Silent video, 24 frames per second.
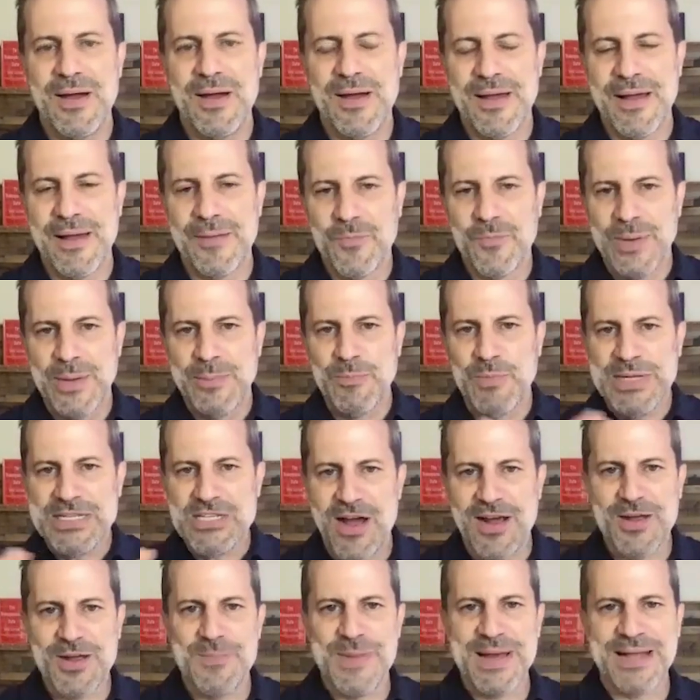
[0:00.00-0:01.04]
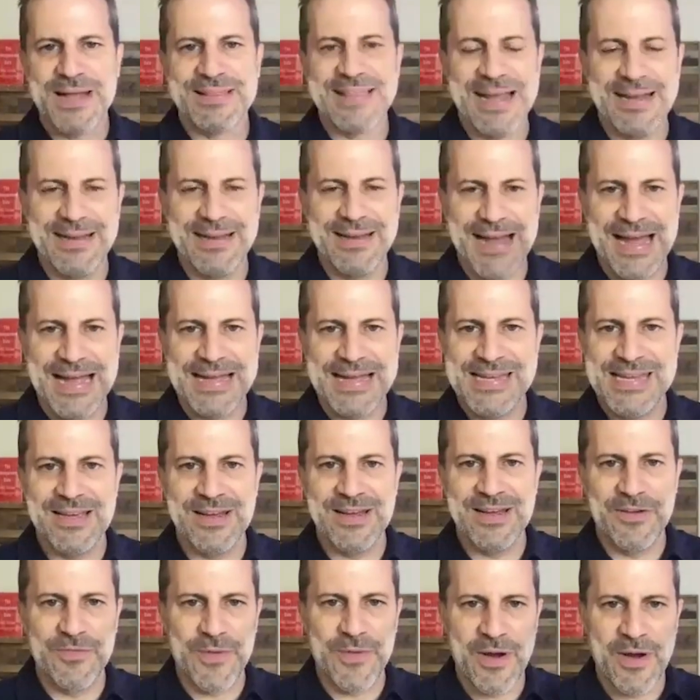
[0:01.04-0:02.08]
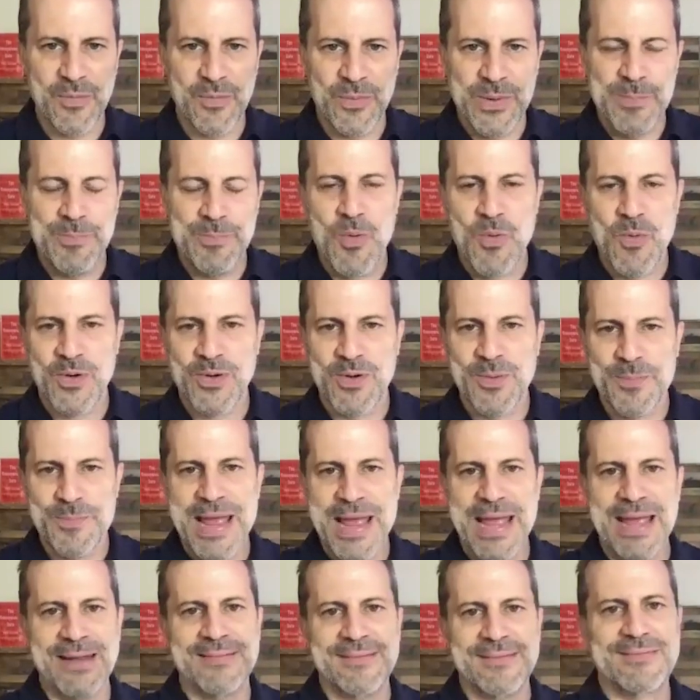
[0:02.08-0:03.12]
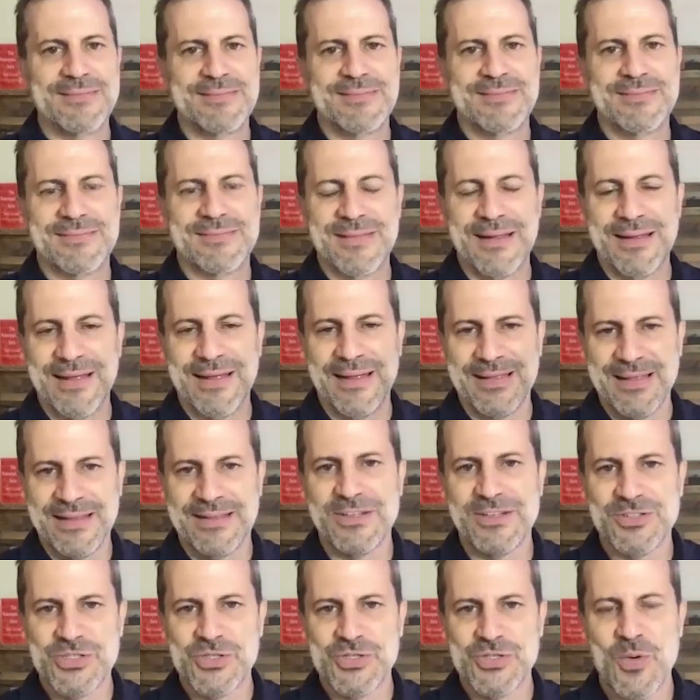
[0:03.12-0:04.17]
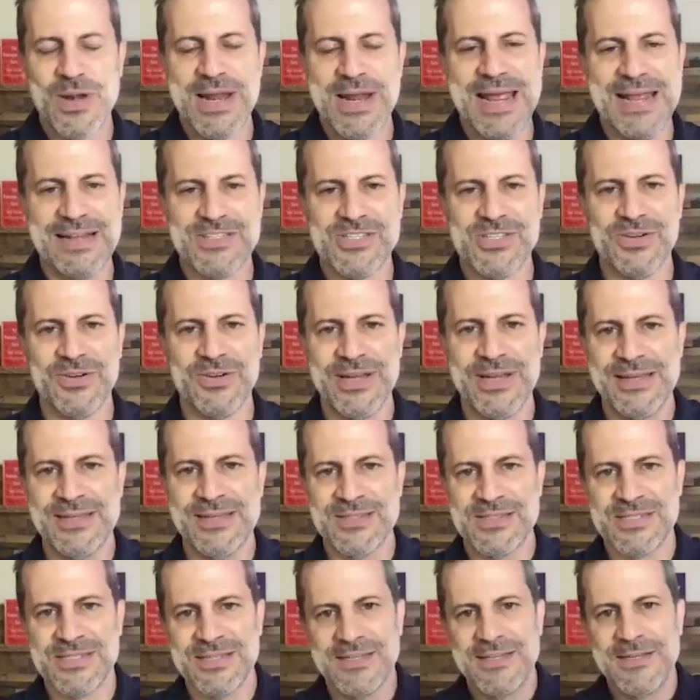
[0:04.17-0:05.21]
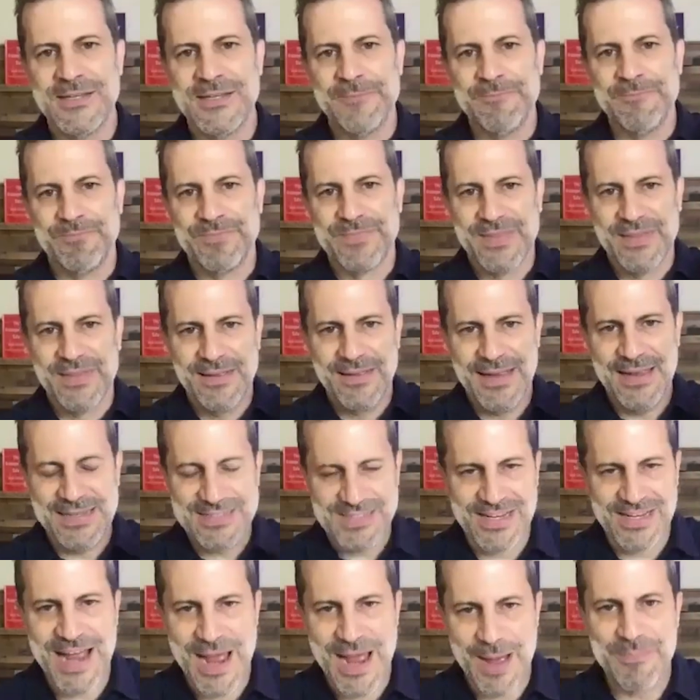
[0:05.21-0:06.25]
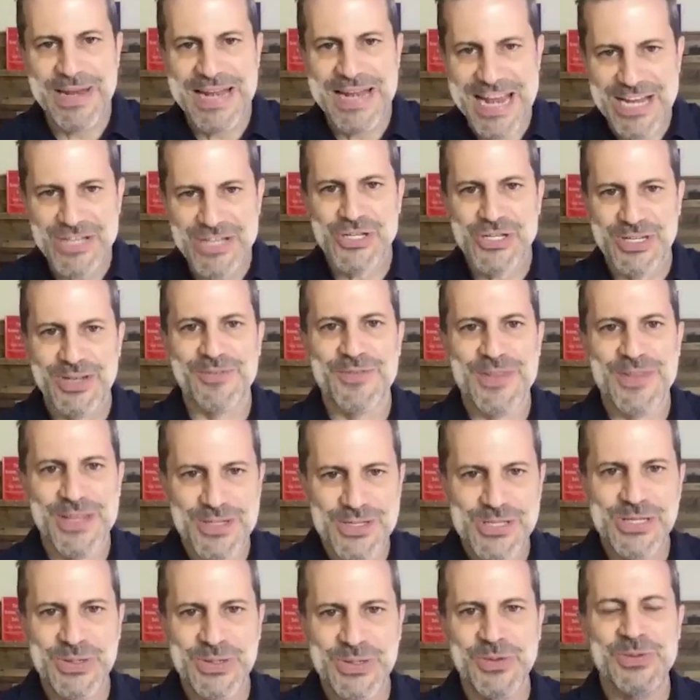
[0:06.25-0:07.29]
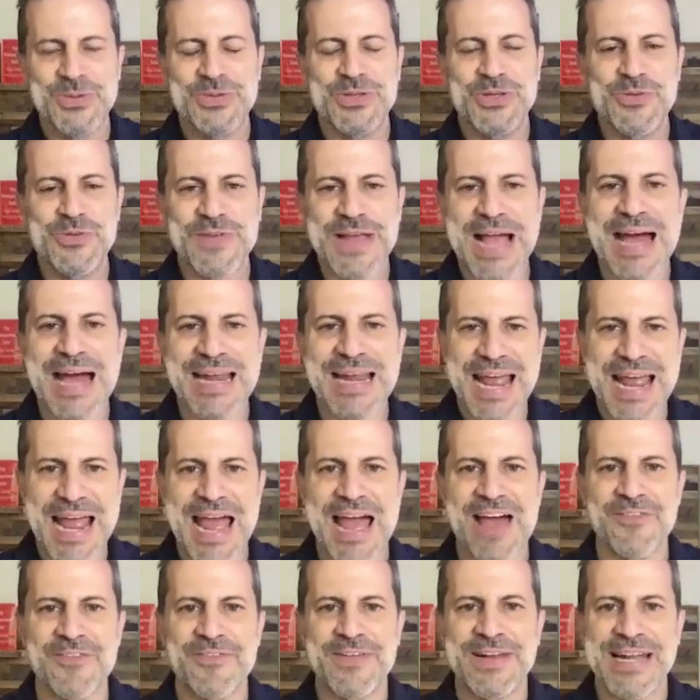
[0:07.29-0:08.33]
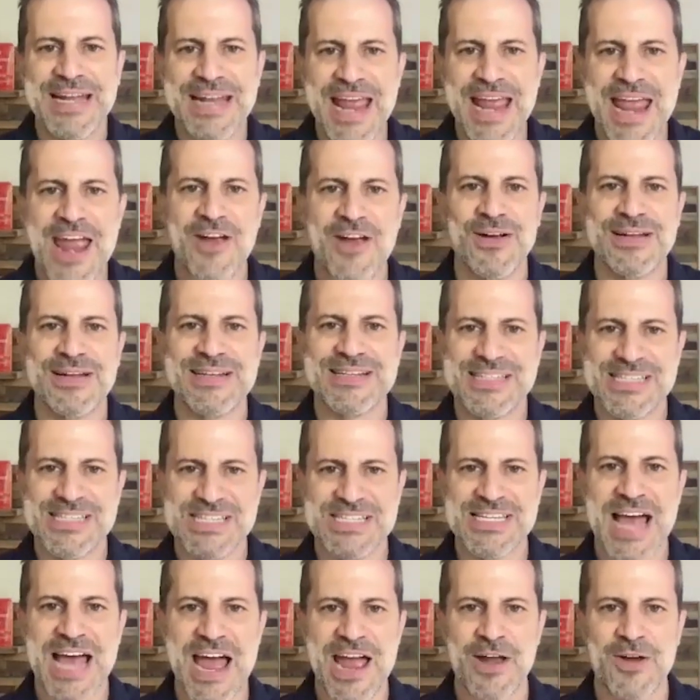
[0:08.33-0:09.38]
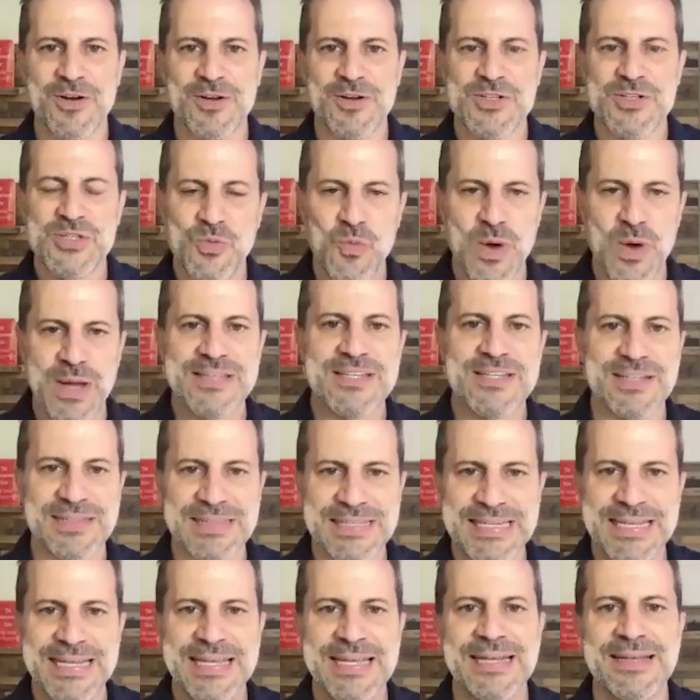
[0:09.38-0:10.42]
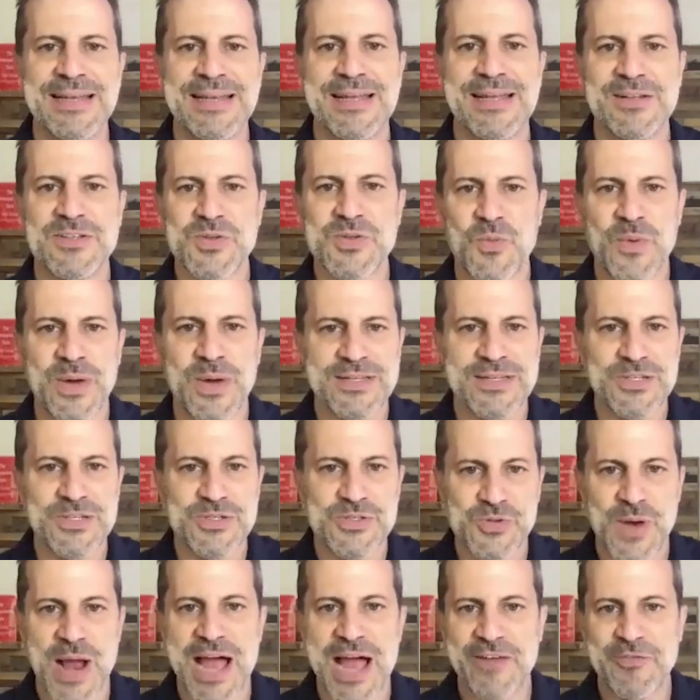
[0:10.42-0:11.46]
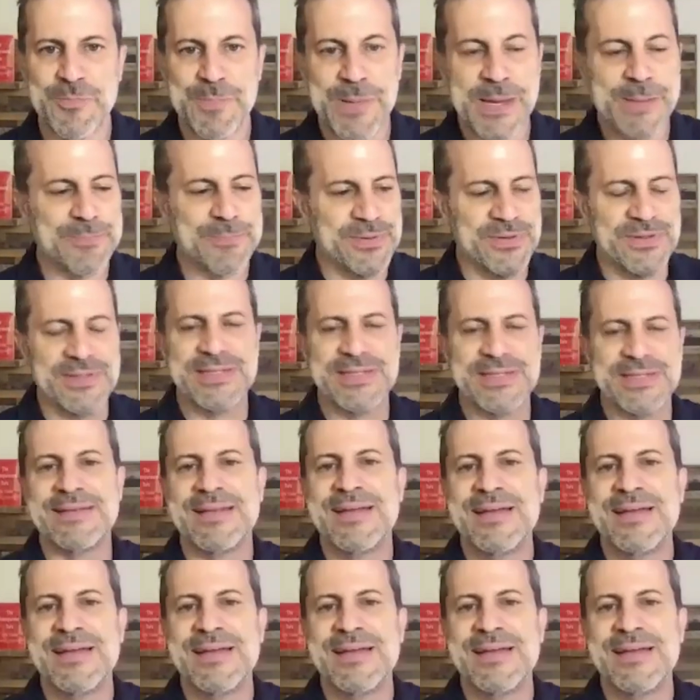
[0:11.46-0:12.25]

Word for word: when we talk about that idea of are we born or made, uh, the short answer is it's a combination of the two. You've got to have an inherent desire to want to lead and to want to drive people and